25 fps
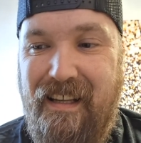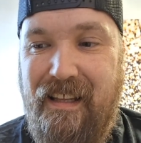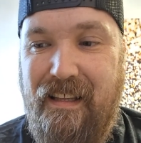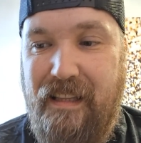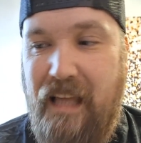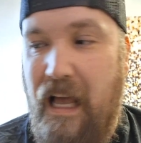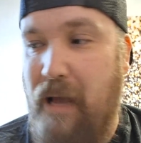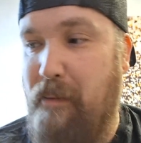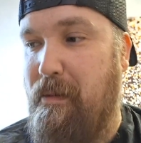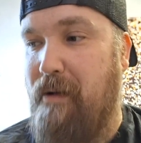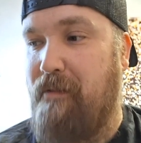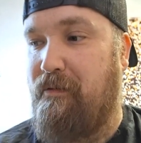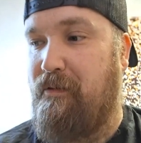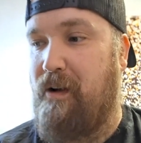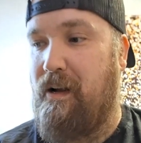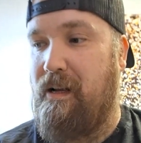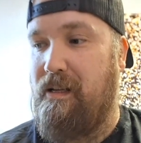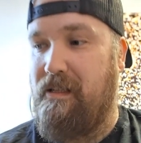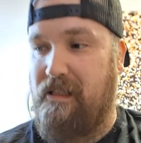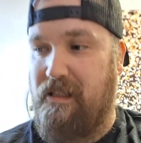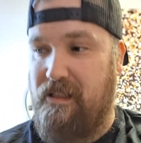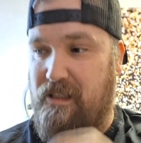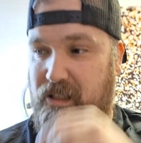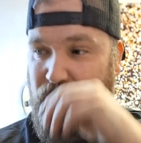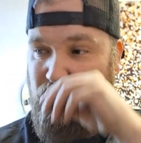that, my
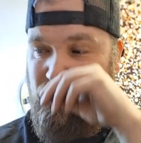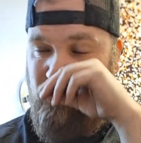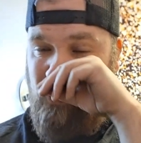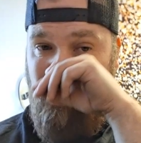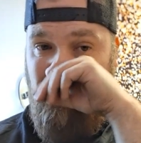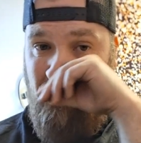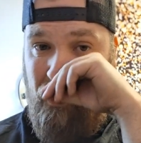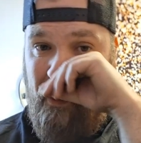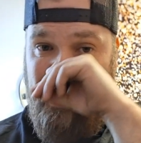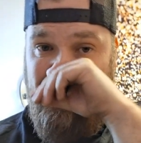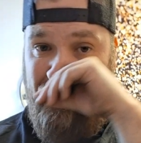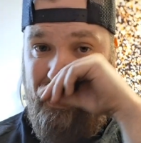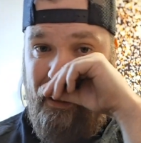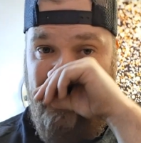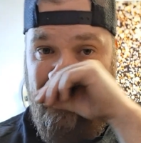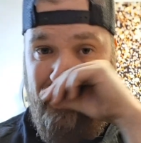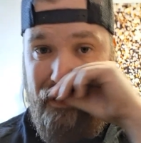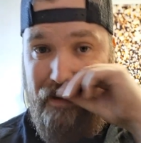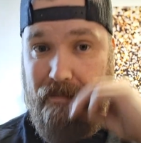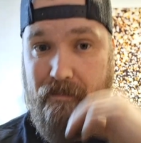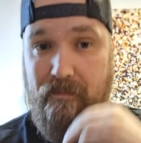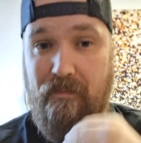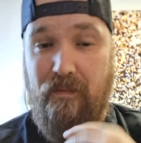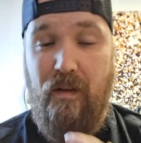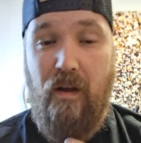friends, is the story
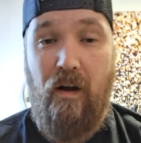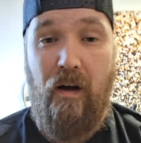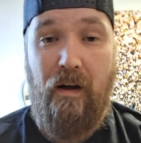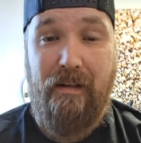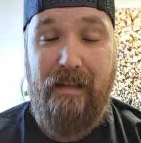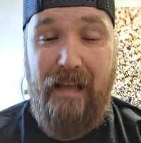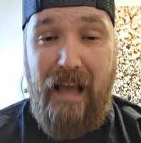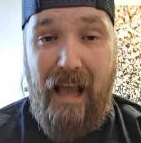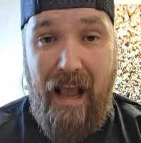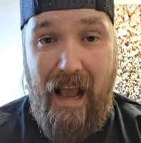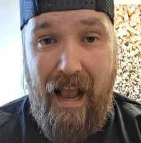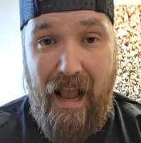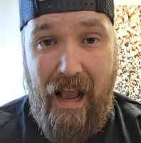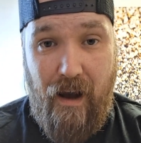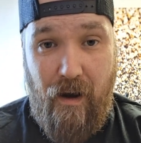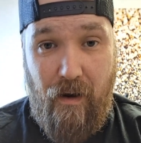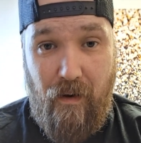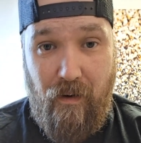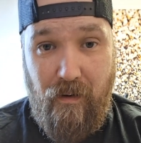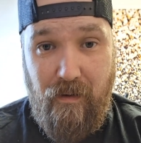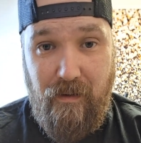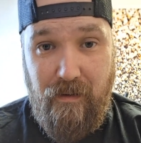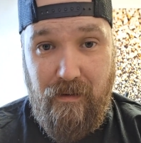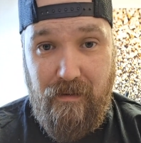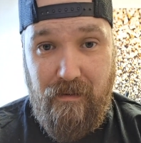on
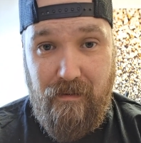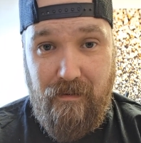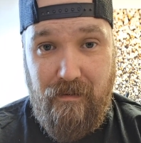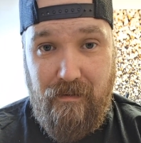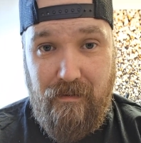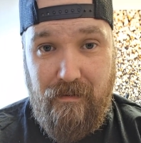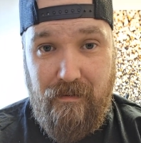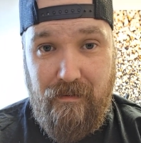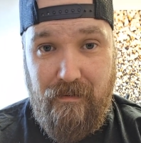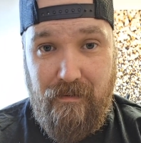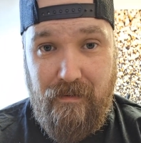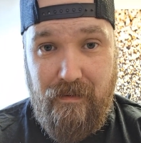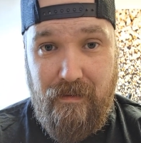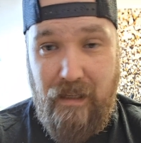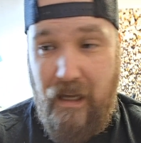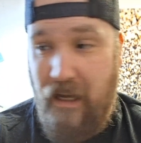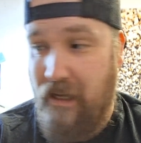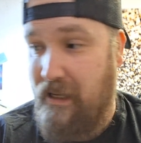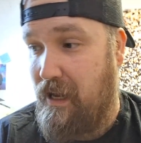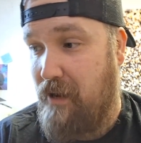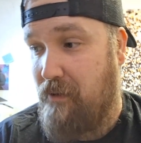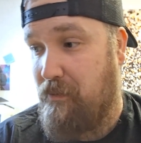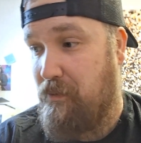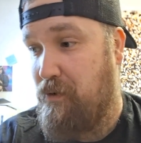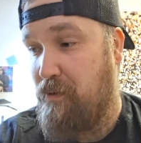how I
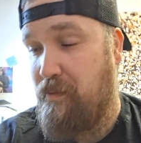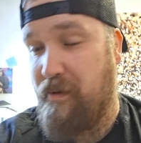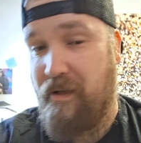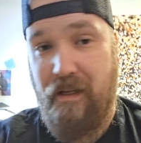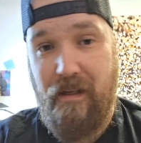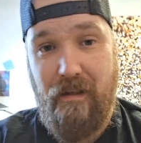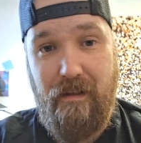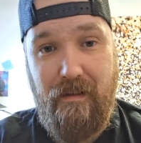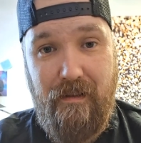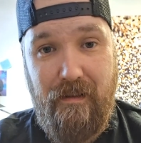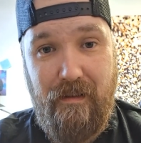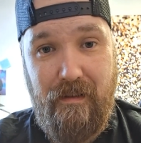got Ruby.